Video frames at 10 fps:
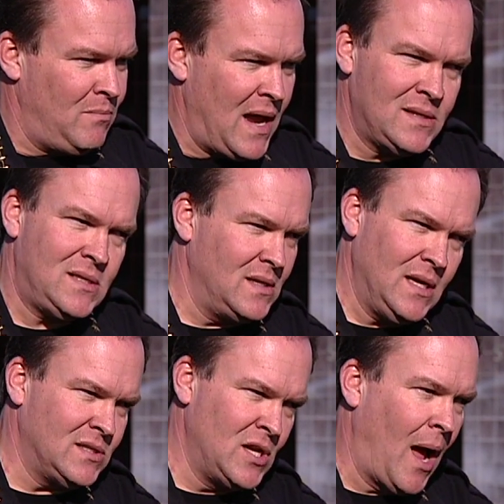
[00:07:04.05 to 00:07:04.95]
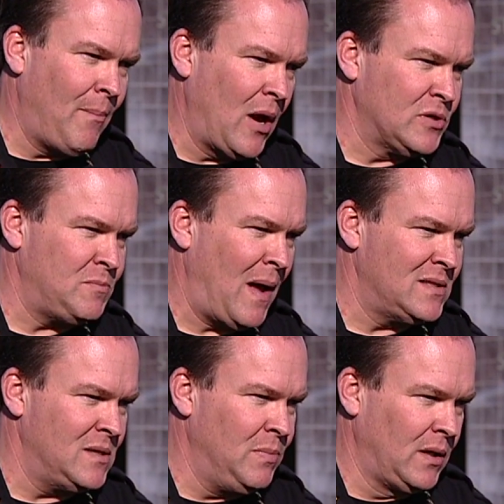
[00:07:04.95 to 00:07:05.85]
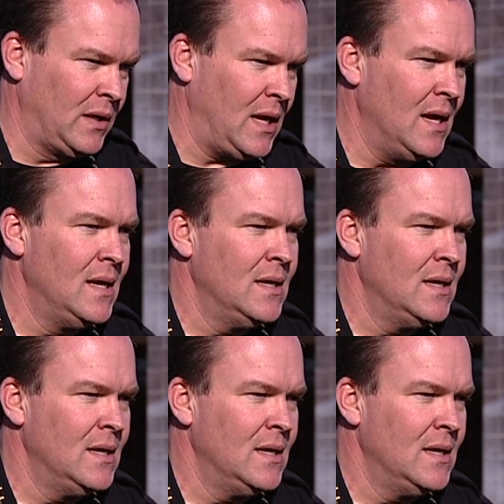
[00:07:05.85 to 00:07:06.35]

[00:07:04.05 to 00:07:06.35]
inmates is not my responsibility